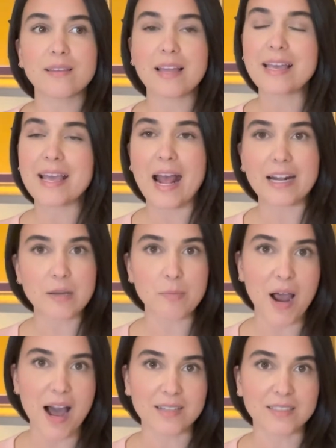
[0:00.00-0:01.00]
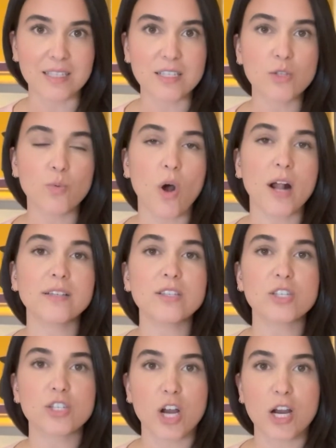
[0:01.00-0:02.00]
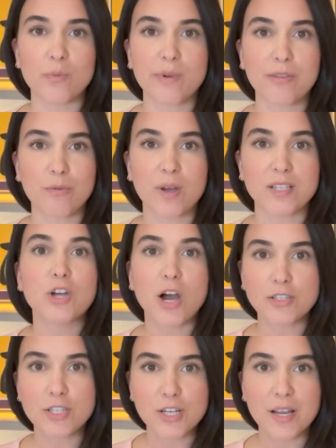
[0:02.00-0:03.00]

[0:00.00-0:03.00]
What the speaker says: like any practice, want to start with what Dr.